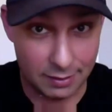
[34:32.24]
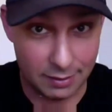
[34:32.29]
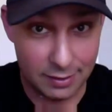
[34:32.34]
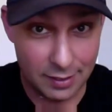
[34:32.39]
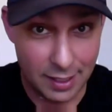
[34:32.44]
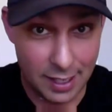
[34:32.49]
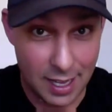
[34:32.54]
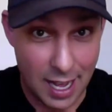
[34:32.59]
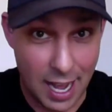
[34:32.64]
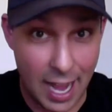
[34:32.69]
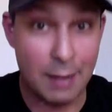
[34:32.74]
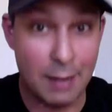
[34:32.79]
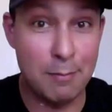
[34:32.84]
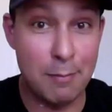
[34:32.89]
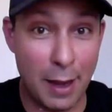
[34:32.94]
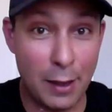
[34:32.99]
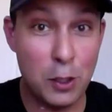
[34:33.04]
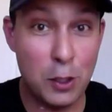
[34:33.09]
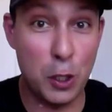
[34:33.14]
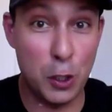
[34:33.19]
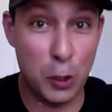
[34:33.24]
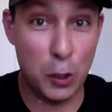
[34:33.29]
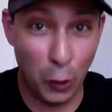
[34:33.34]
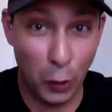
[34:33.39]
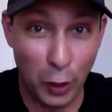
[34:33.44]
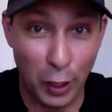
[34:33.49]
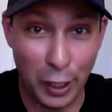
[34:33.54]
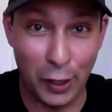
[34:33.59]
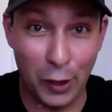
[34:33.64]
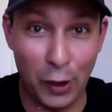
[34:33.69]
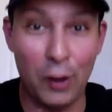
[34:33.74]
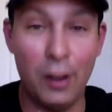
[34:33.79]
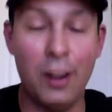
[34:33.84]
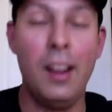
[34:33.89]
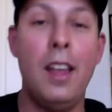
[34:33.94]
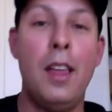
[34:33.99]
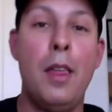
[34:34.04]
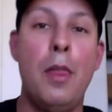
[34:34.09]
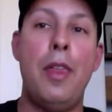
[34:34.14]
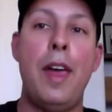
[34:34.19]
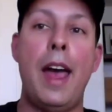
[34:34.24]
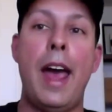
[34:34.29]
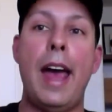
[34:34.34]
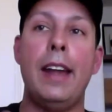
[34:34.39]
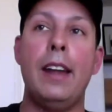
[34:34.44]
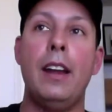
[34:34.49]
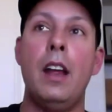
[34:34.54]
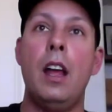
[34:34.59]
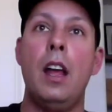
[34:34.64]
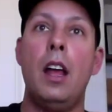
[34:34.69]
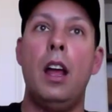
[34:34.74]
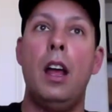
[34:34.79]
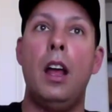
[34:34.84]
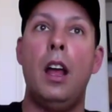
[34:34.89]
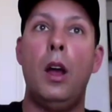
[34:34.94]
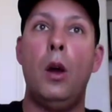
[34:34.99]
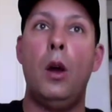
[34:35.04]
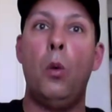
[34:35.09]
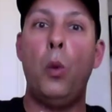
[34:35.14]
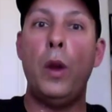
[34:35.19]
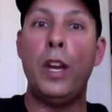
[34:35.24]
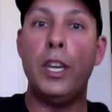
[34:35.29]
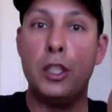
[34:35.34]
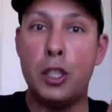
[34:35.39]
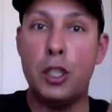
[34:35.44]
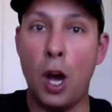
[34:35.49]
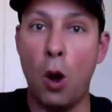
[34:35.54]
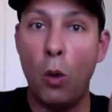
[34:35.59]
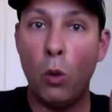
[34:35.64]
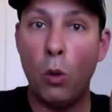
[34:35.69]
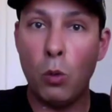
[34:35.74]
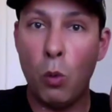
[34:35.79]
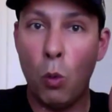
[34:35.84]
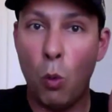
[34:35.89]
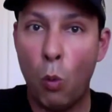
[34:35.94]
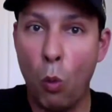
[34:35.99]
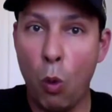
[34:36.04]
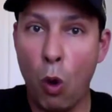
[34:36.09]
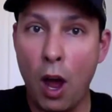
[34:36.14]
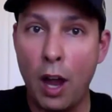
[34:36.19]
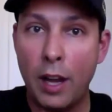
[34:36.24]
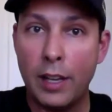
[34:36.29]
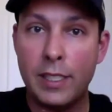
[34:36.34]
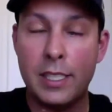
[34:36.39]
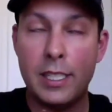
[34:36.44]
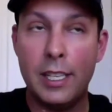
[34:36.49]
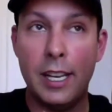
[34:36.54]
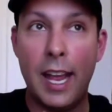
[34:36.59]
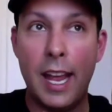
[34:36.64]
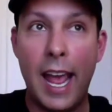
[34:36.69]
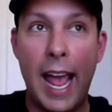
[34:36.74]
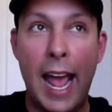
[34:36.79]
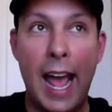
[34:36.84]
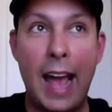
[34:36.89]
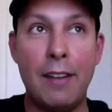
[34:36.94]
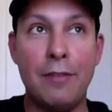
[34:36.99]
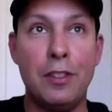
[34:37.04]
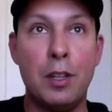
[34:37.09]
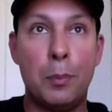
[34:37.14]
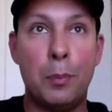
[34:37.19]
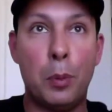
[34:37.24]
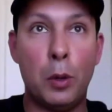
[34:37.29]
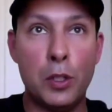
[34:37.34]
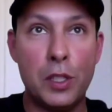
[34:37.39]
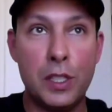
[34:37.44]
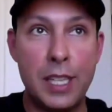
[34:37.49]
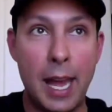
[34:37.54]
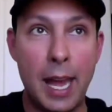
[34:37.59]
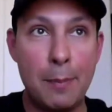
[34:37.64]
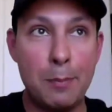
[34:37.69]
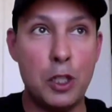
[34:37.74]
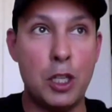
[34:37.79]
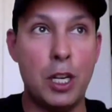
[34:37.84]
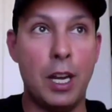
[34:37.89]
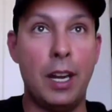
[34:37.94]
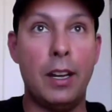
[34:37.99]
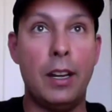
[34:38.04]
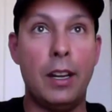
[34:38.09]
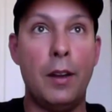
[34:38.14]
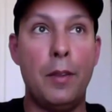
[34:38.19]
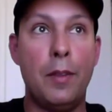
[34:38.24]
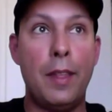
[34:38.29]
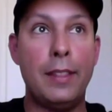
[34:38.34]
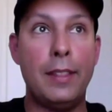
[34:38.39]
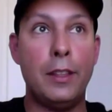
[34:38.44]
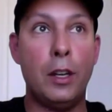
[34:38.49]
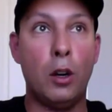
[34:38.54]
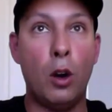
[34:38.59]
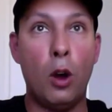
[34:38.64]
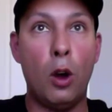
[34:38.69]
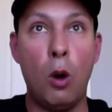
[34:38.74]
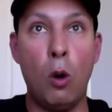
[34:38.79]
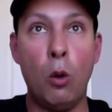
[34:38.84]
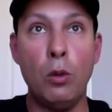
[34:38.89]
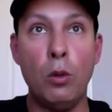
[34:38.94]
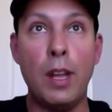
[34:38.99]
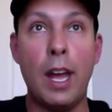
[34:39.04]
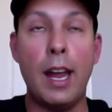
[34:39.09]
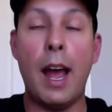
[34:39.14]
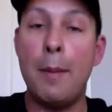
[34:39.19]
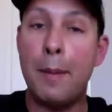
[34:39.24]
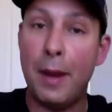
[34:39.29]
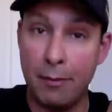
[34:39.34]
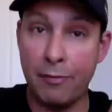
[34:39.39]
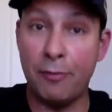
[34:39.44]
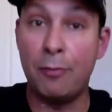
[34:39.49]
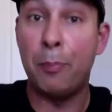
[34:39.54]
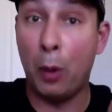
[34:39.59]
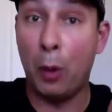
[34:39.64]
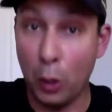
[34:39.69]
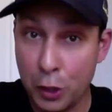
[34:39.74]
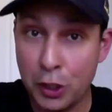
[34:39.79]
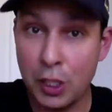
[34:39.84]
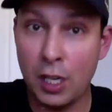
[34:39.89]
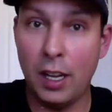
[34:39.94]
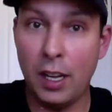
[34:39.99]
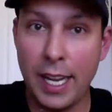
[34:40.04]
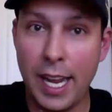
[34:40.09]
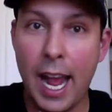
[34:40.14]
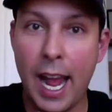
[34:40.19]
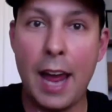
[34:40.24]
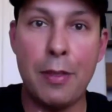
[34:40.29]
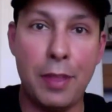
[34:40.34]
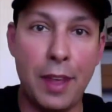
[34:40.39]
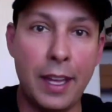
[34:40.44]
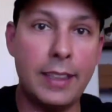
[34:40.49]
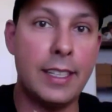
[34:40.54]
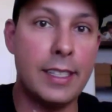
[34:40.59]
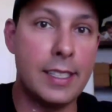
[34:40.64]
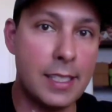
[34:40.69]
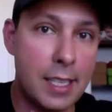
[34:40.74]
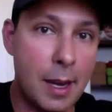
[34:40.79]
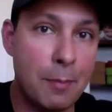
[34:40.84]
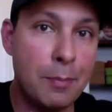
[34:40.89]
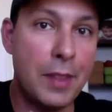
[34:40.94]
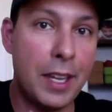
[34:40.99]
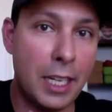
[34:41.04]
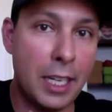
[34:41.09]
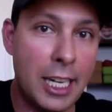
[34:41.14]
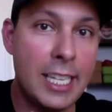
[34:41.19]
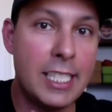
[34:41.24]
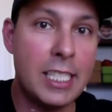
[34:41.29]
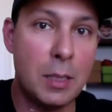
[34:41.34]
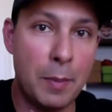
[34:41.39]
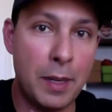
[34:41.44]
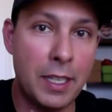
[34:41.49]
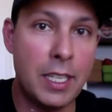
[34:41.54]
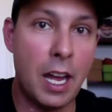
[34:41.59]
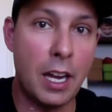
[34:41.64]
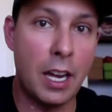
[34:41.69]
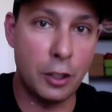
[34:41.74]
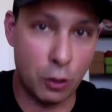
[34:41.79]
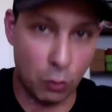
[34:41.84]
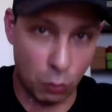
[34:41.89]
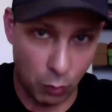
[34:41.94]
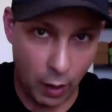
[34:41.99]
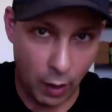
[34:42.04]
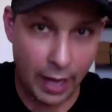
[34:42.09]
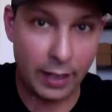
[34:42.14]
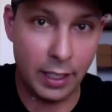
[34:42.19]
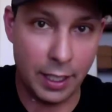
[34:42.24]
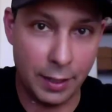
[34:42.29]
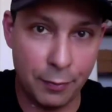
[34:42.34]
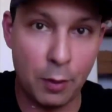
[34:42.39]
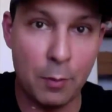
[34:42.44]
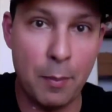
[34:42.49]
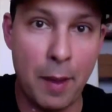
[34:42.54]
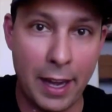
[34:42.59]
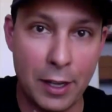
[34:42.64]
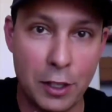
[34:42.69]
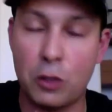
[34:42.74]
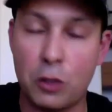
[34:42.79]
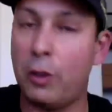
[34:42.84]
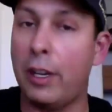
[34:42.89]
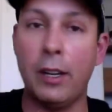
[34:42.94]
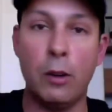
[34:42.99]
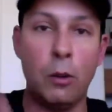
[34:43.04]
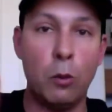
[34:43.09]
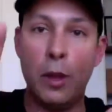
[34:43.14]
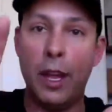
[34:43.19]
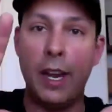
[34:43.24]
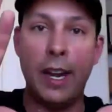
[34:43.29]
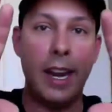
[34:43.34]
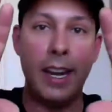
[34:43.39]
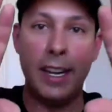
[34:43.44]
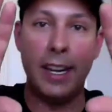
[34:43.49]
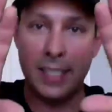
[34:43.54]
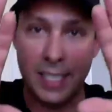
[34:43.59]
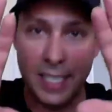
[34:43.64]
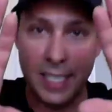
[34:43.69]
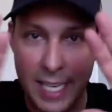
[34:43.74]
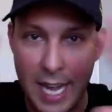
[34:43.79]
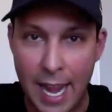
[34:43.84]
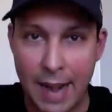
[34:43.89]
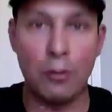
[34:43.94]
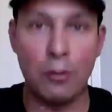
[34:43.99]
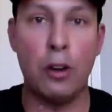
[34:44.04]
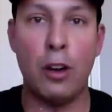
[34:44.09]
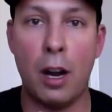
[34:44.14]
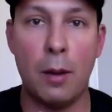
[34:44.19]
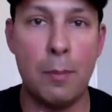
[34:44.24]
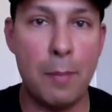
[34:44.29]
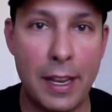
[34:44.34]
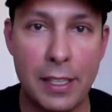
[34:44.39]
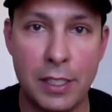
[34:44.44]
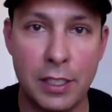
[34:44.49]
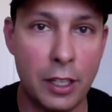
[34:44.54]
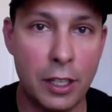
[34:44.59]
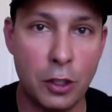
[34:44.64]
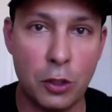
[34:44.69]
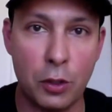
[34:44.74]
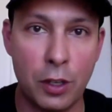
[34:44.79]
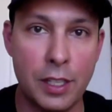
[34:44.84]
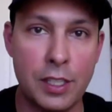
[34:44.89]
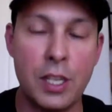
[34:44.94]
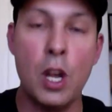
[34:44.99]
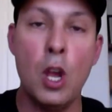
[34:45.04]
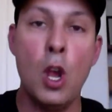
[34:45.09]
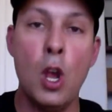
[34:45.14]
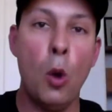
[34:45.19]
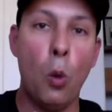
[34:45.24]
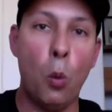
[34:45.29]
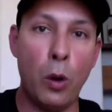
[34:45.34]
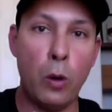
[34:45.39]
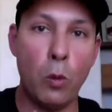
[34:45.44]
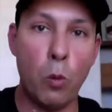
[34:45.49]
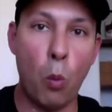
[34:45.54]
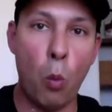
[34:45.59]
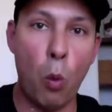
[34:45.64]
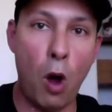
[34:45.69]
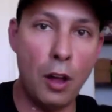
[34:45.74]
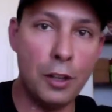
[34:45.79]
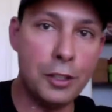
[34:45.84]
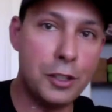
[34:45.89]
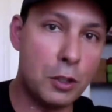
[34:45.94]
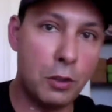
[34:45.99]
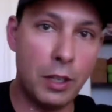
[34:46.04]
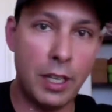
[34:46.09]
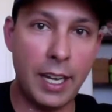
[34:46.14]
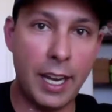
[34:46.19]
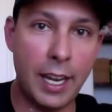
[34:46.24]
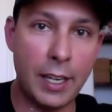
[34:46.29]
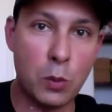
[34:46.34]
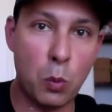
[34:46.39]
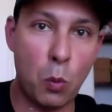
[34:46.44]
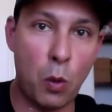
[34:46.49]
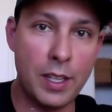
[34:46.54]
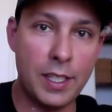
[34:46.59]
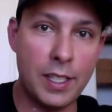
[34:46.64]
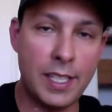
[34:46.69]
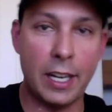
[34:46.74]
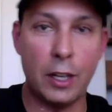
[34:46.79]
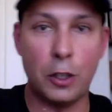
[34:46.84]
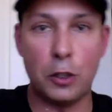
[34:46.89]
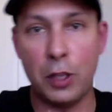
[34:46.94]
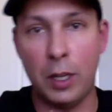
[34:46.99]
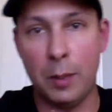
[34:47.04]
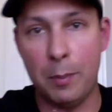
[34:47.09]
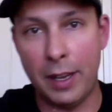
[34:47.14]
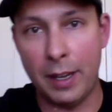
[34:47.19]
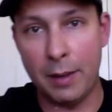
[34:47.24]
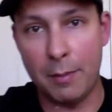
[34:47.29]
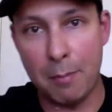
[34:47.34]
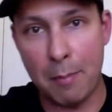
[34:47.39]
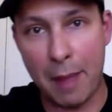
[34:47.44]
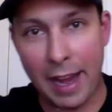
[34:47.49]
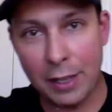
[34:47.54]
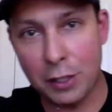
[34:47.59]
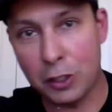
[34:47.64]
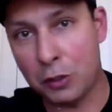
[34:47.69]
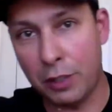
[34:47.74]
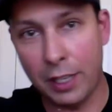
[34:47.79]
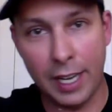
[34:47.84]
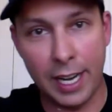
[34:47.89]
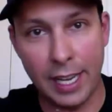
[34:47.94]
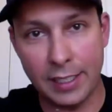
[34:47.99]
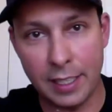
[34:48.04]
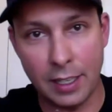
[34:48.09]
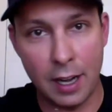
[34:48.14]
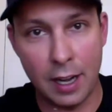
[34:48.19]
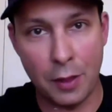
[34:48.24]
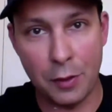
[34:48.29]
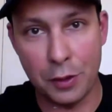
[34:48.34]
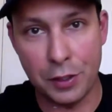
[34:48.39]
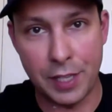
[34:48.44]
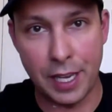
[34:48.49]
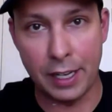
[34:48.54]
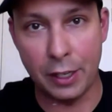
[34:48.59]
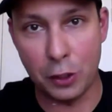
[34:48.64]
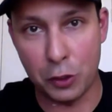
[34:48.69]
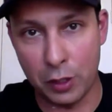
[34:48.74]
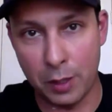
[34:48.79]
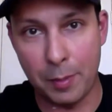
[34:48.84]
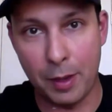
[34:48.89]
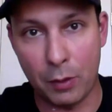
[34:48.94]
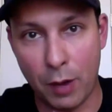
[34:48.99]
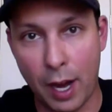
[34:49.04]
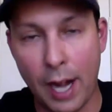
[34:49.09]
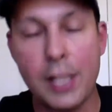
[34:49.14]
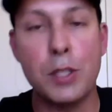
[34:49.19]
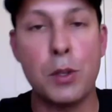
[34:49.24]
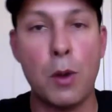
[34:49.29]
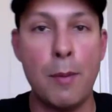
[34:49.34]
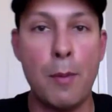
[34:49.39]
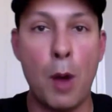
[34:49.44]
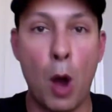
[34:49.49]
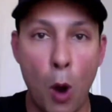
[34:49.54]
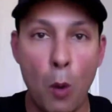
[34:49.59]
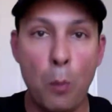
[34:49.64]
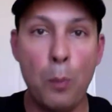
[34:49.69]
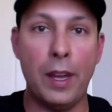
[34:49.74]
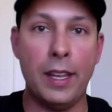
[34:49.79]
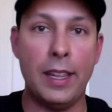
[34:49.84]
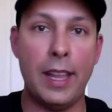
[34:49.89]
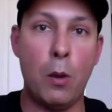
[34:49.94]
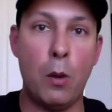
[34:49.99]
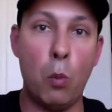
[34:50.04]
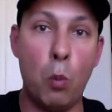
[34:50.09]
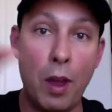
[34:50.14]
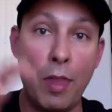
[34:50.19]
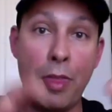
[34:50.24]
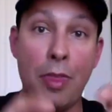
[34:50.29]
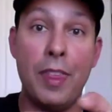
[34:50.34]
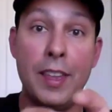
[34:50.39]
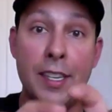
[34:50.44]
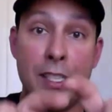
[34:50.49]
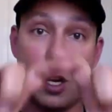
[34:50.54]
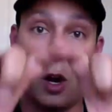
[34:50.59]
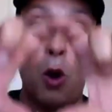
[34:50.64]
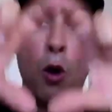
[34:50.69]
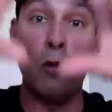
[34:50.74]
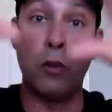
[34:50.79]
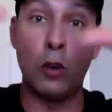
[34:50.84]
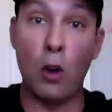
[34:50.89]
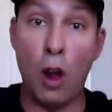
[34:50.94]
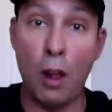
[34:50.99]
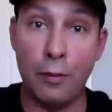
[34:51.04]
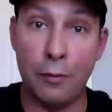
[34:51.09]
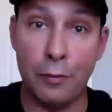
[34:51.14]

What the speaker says: I'd mentioned earlier that we don't want to have the perception that they're, I mean, personally, I think that something needs to be done directly for Main Street. It is never in our best interest when Wall Street gets one set of treatment and Main Street gets another set of treatment, right? So I'm hoping that with this overall